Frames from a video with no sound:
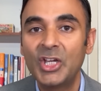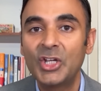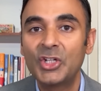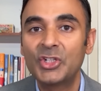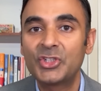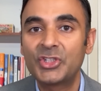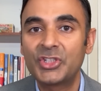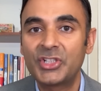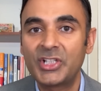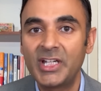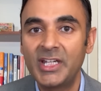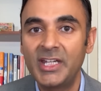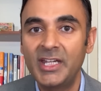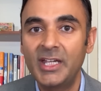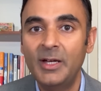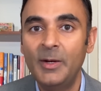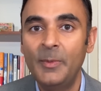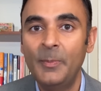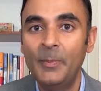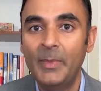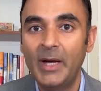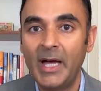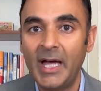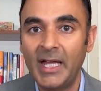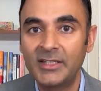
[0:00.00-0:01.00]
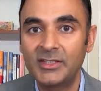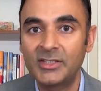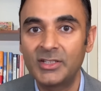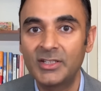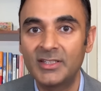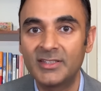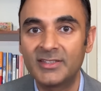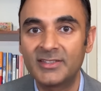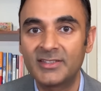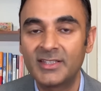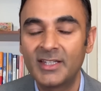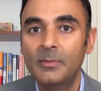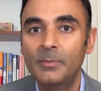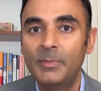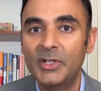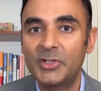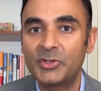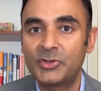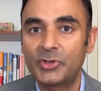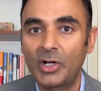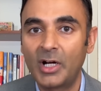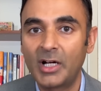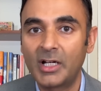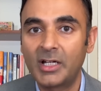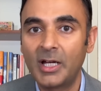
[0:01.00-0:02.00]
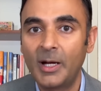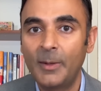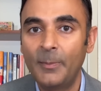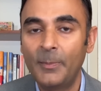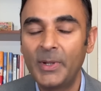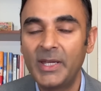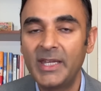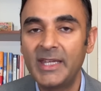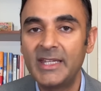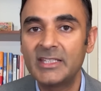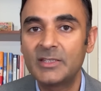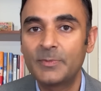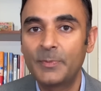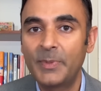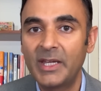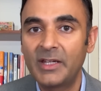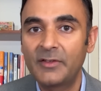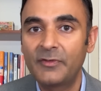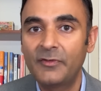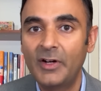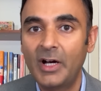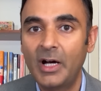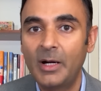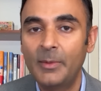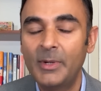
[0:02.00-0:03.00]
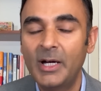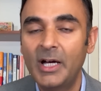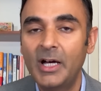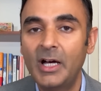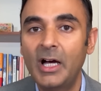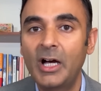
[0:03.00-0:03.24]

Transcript: Sheer madness. But drug companies, Big Pharma,